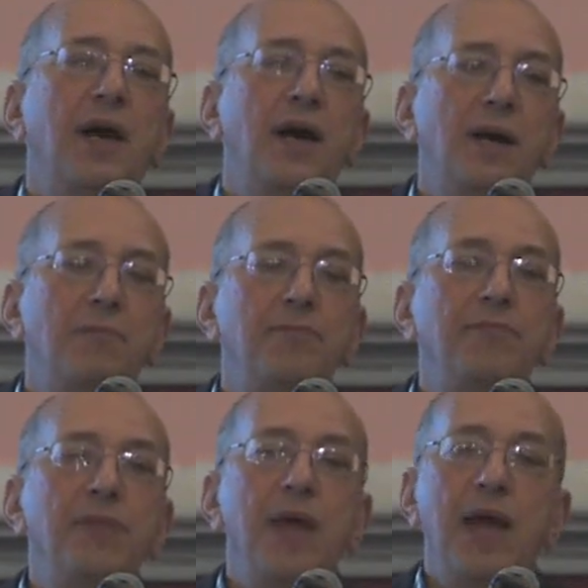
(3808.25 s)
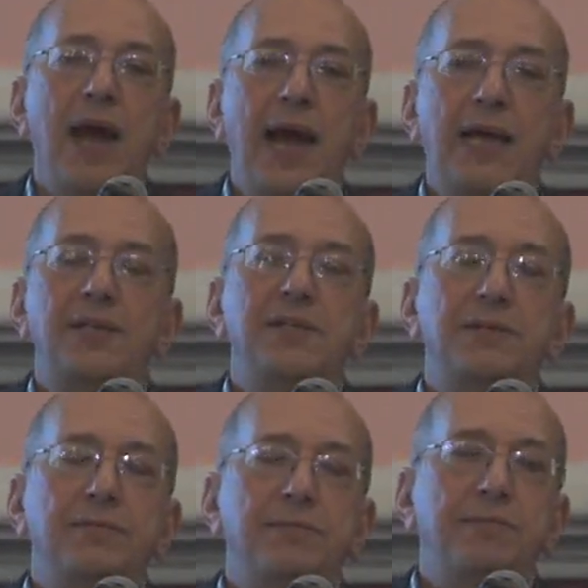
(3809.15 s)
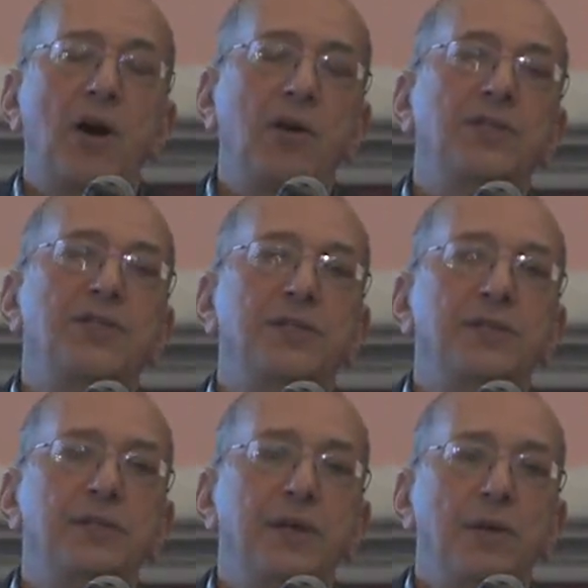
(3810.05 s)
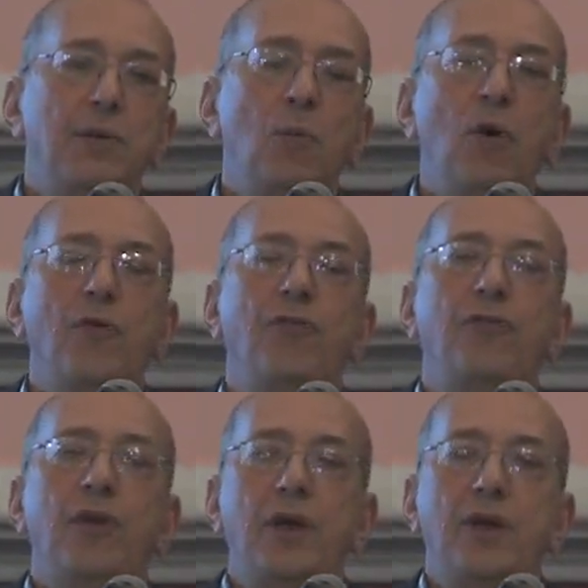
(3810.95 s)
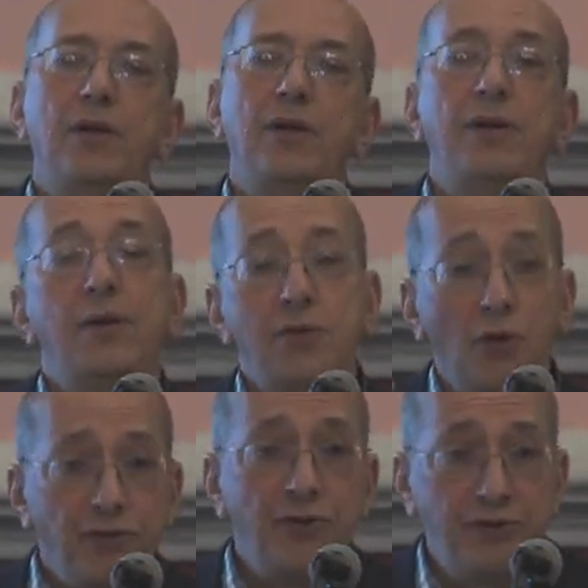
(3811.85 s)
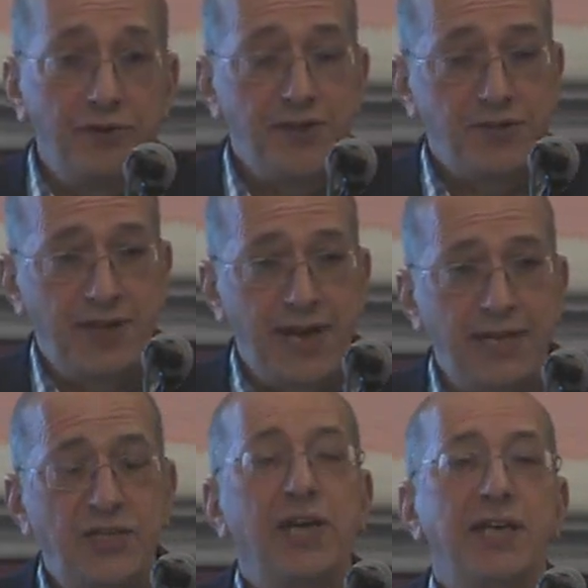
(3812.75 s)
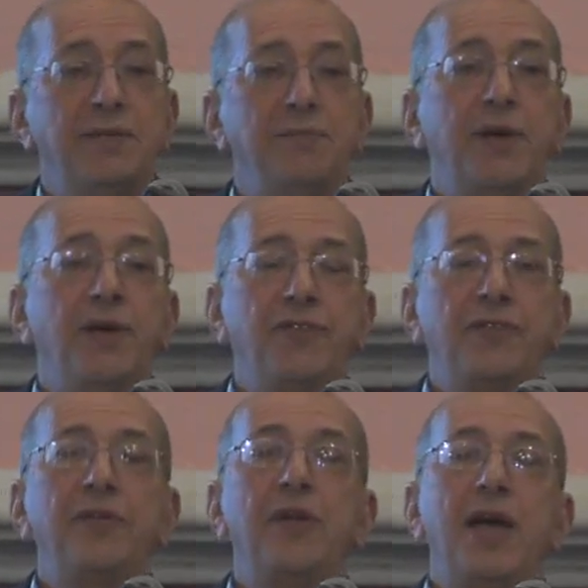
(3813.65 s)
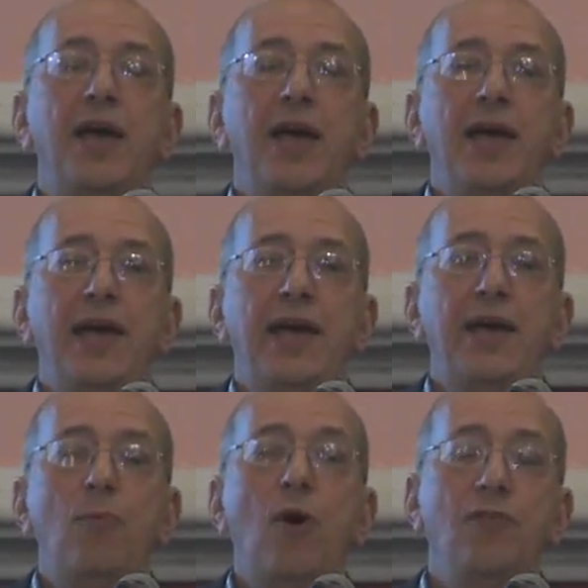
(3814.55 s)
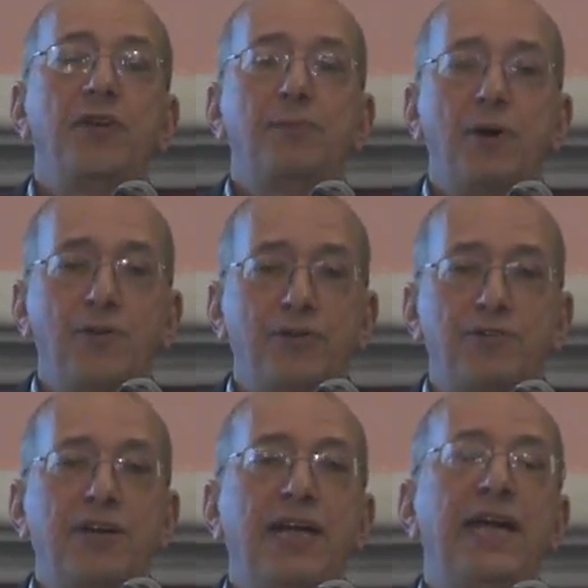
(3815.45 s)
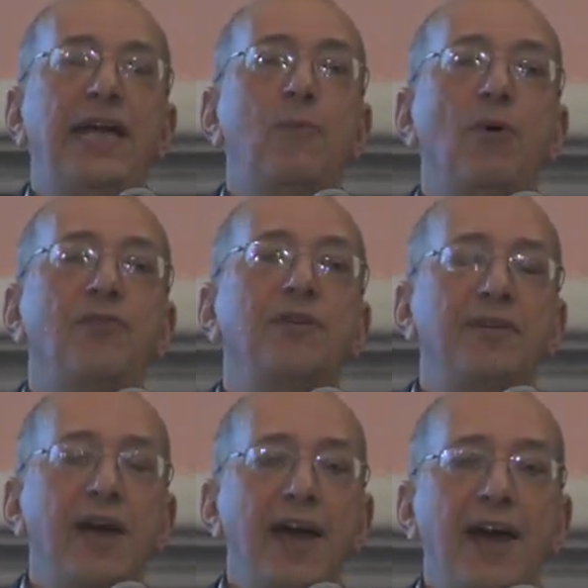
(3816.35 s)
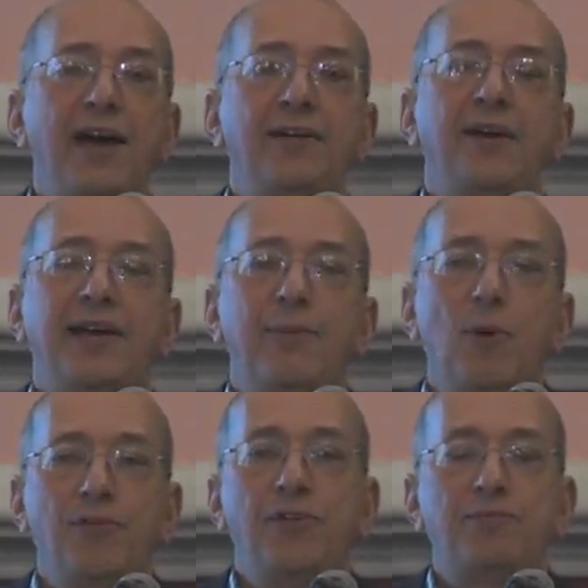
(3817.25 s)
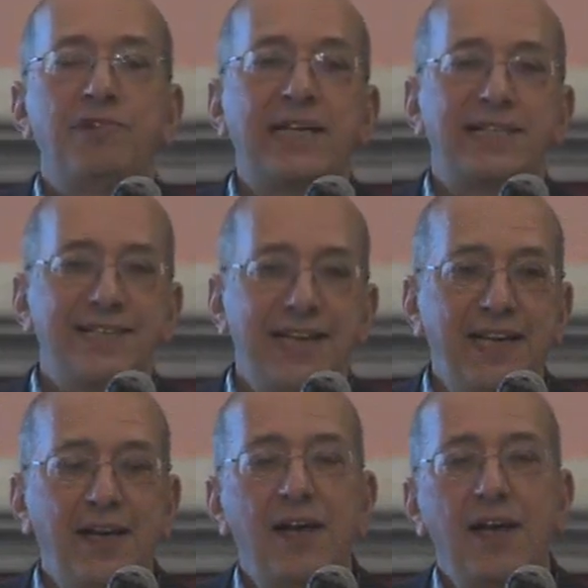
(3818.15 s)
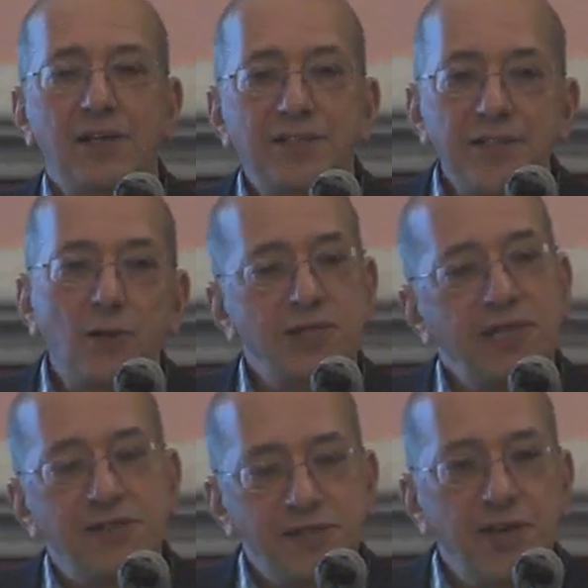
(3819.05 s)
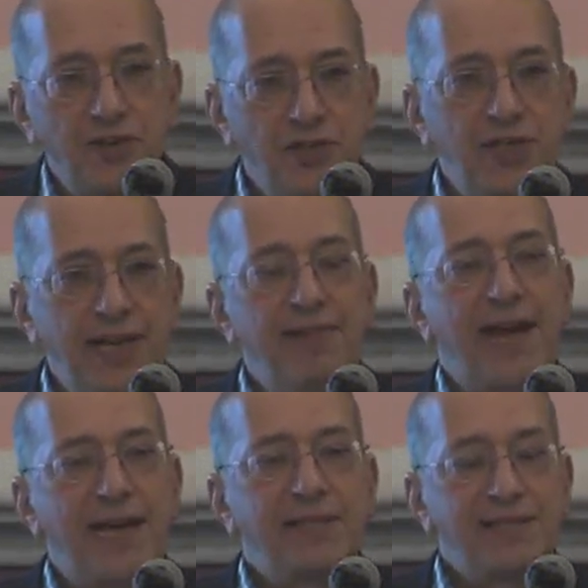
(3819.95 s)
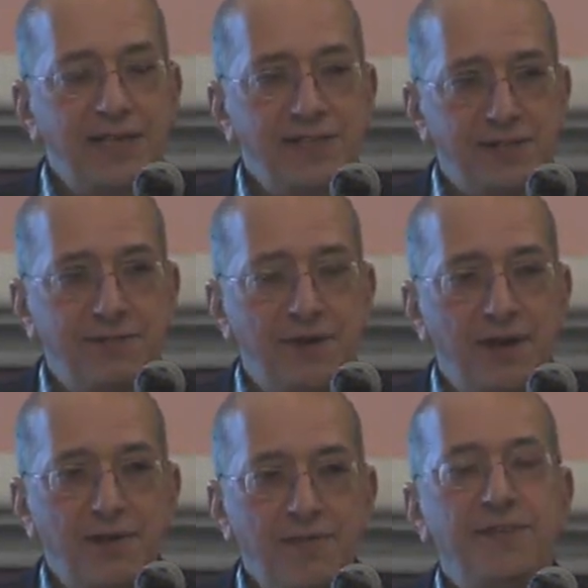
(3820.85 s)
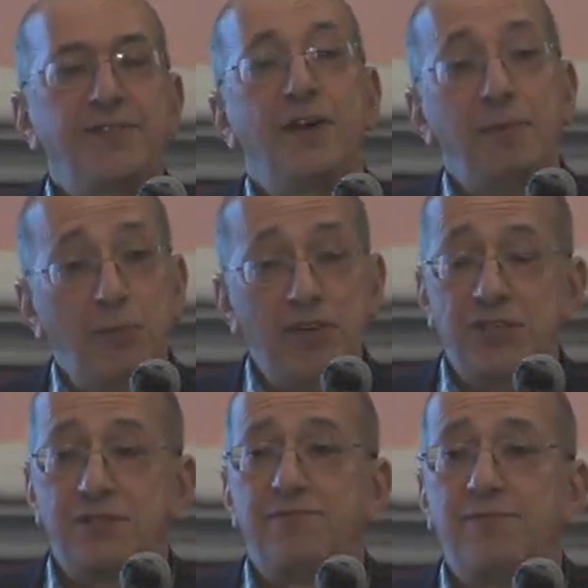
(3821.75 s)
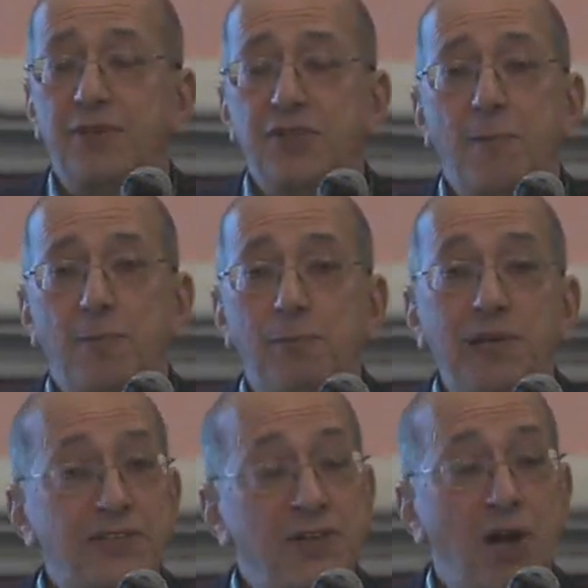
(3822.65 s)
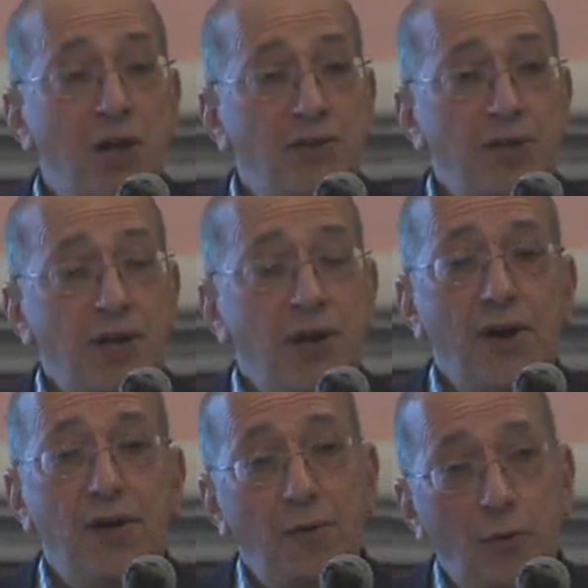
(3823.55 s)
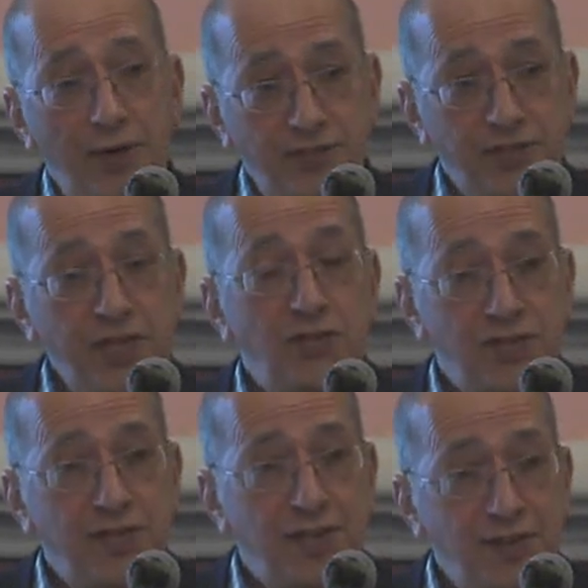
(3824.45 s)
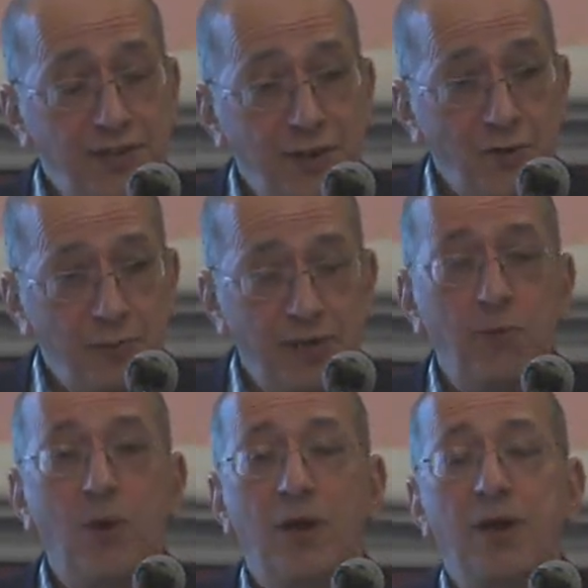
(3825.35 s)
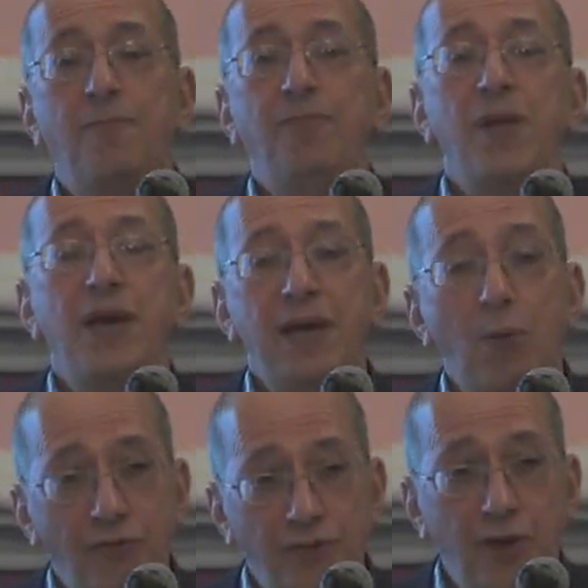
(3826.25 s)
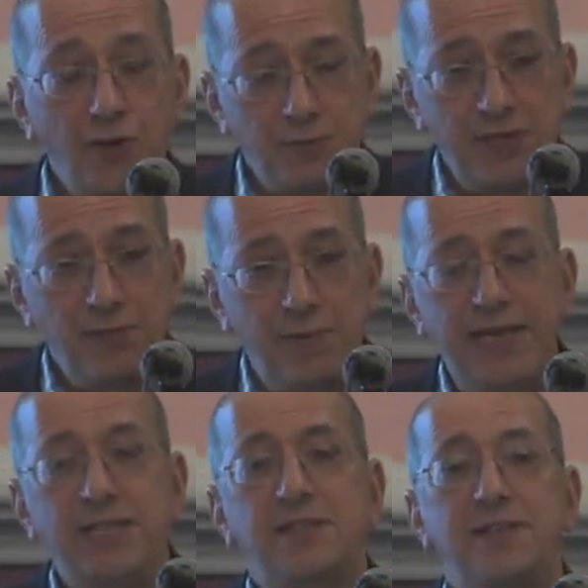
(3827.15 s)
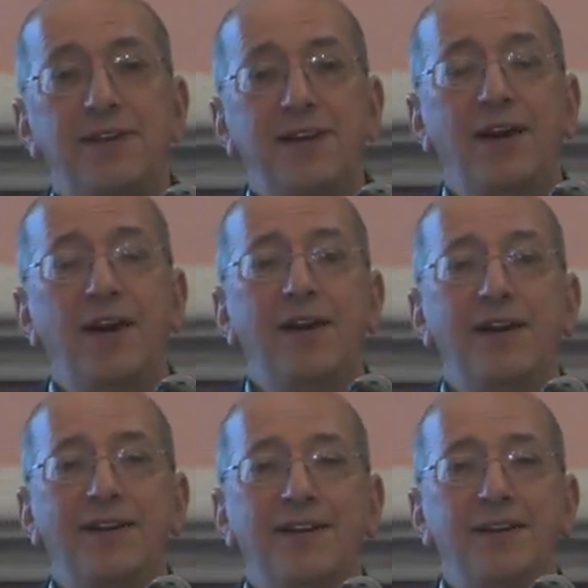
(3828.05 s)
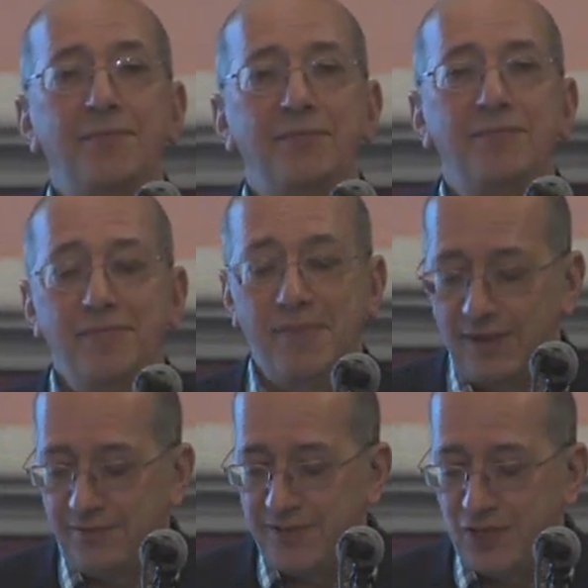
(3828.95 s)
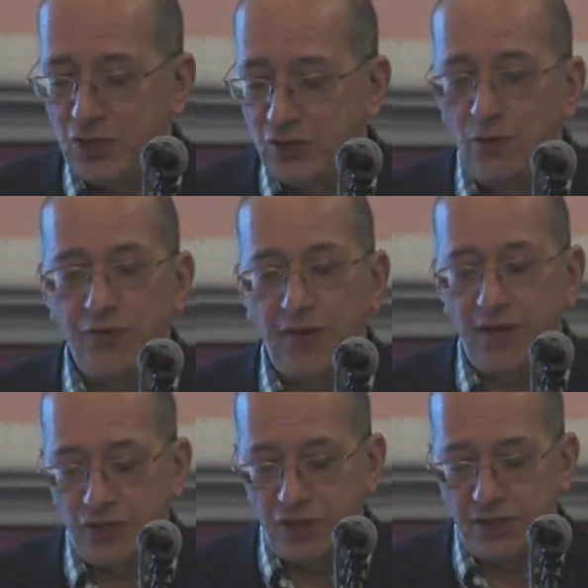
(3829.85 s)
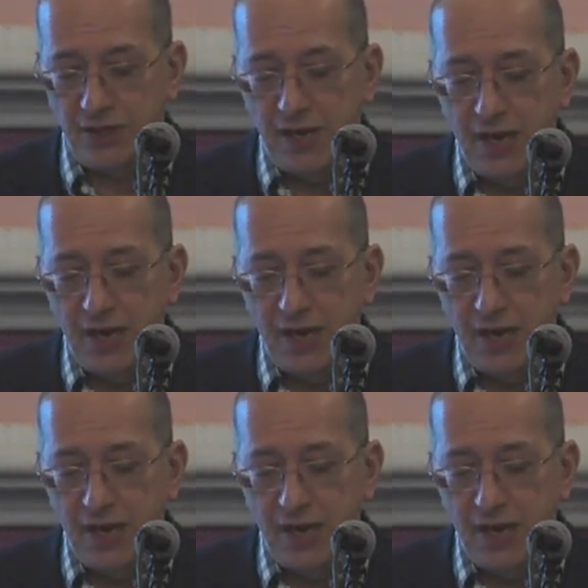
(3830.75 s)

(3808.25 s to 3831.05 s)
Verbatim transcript: Um, and Parkinson was you know, not a university educated person. He was an apothecary. He wasn't, uh, he wasn't a practicing consulting surgeon in that sense of the term in which, for example, Blizard uh, or his teachers at the London Hospital were. He wasn't a hospital based uh, um, physician or surgeon.